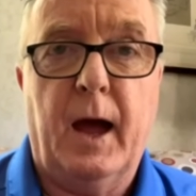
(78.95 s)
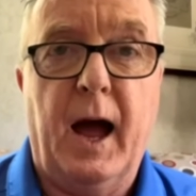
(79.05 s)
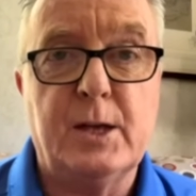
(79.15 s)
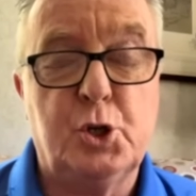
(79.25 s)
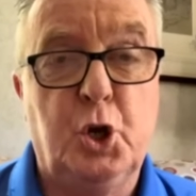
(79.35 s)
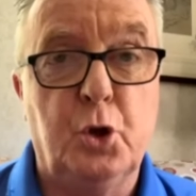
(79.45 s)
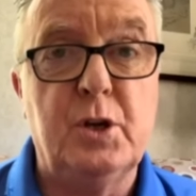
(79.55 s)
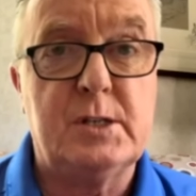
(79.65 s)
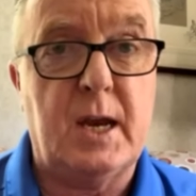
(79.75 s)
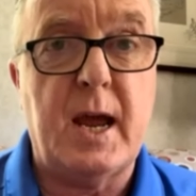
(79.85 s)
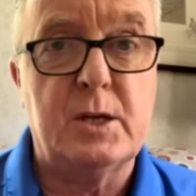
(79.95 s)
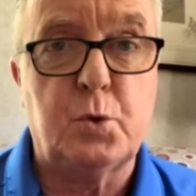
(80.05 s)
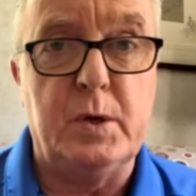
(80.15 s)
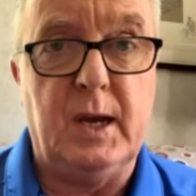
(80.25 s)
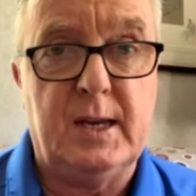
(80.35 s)
as good as he is
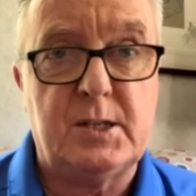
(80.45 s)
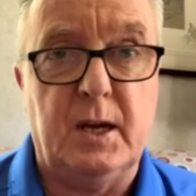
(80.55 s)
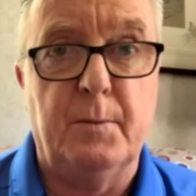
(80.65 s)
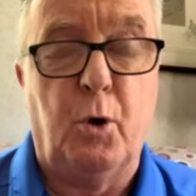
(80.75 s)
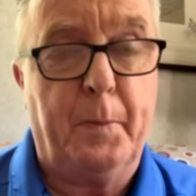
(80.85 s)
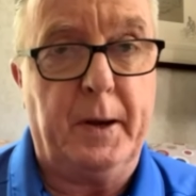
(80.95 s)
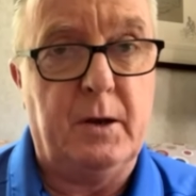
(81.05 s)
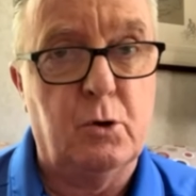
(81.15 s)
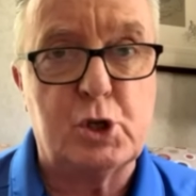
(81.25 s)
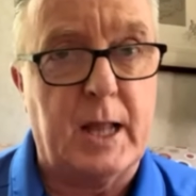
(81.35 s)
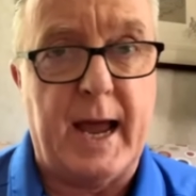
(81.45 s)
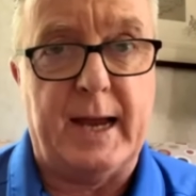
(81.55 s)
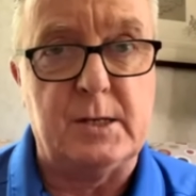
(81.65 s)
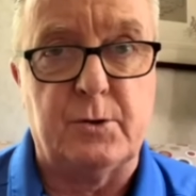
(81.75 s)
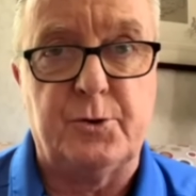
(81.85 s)
when you see him opening those
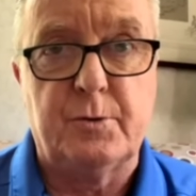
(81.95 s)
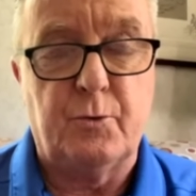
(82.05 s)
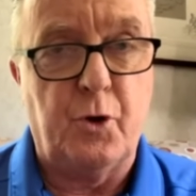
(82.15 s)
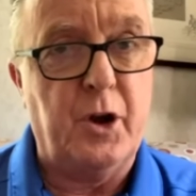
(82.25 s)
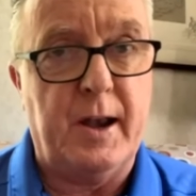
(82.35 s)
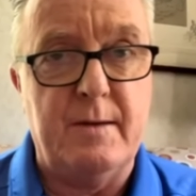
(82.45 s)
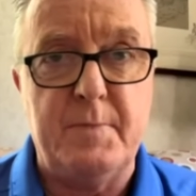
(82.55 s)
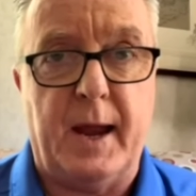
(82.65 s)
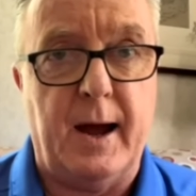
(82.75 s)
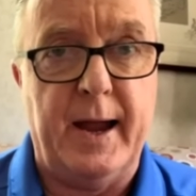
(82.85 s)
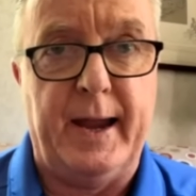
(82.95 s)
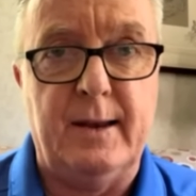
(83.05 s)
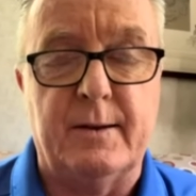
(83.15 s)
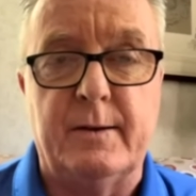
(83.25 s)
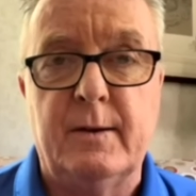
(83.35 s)
legs and running in
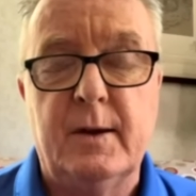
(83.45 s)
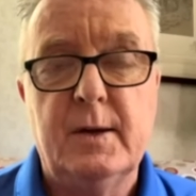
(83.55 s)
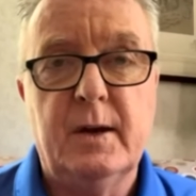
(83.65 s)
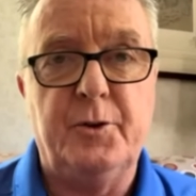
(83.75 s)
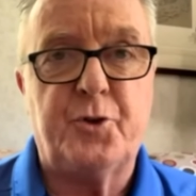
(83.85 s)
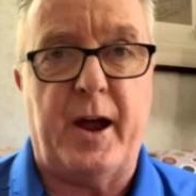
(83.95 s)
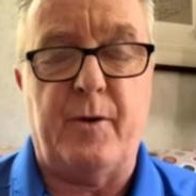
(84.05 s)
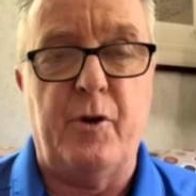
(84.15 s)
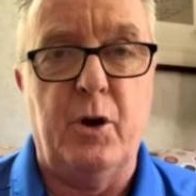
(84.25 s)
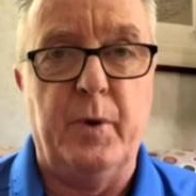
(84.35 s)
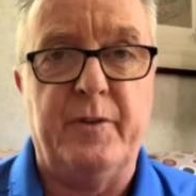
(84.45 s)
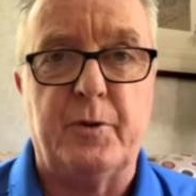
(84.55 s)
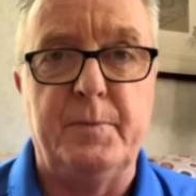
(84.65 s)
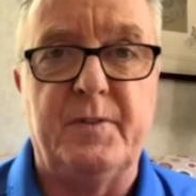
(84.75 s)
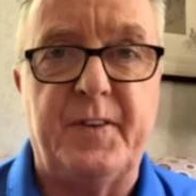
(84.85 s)
behind and try to run away
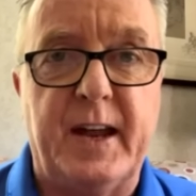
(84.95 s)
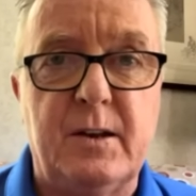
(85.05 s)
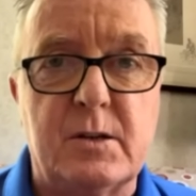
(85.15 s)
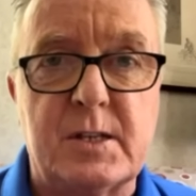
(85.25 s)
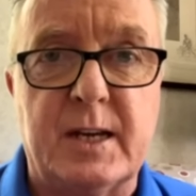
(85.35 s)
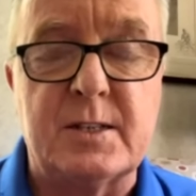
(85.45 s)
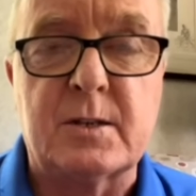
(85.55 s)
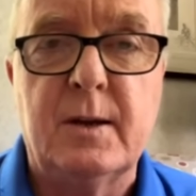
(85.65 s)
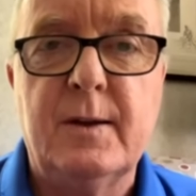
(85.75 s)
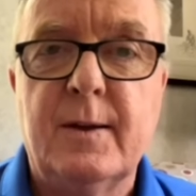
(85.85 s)
from defenders, is